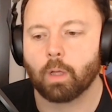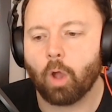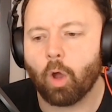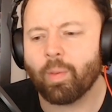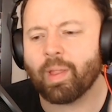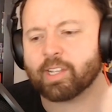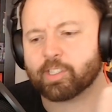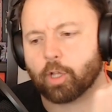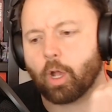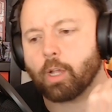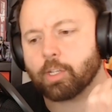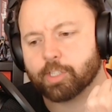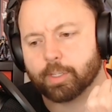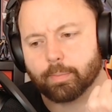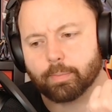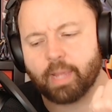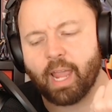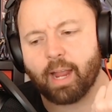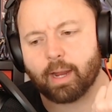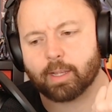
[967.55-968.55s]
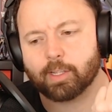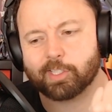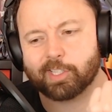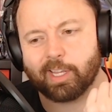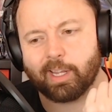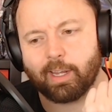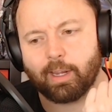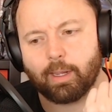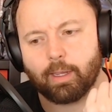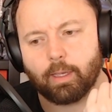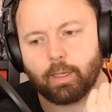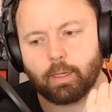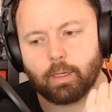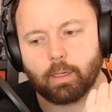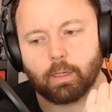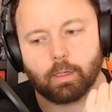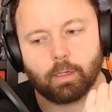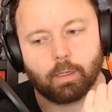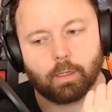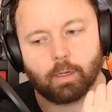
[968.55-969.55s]
Well, that's awesome. Yeah, because they
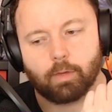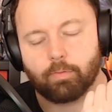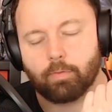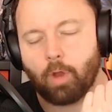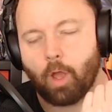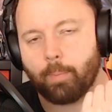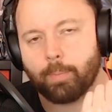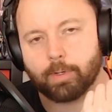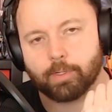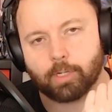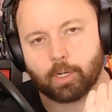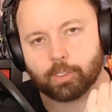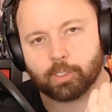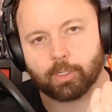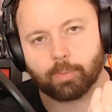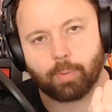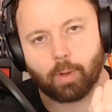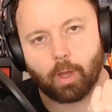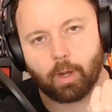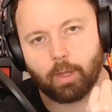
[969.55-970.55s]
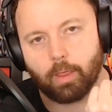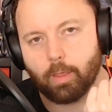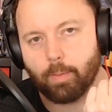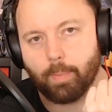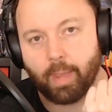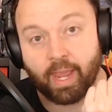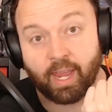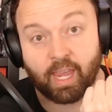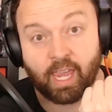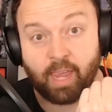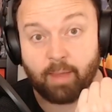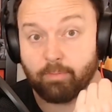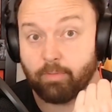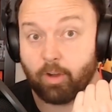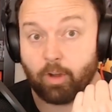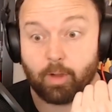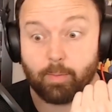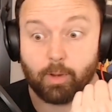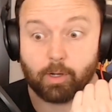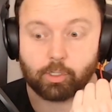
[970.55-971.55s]
have not been touched upon in the main game
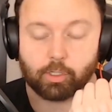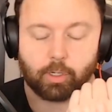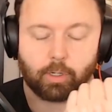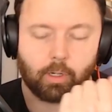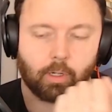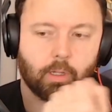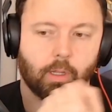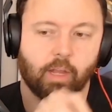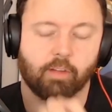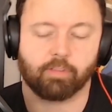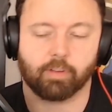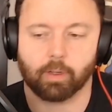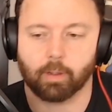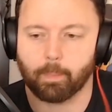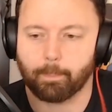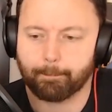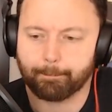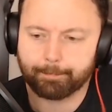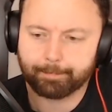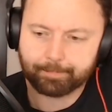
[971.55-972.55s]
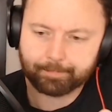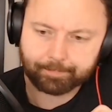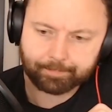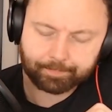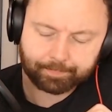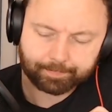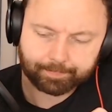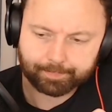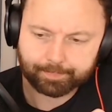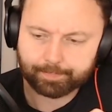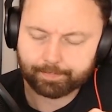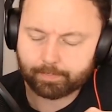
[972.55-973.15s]
very much at all, I feel.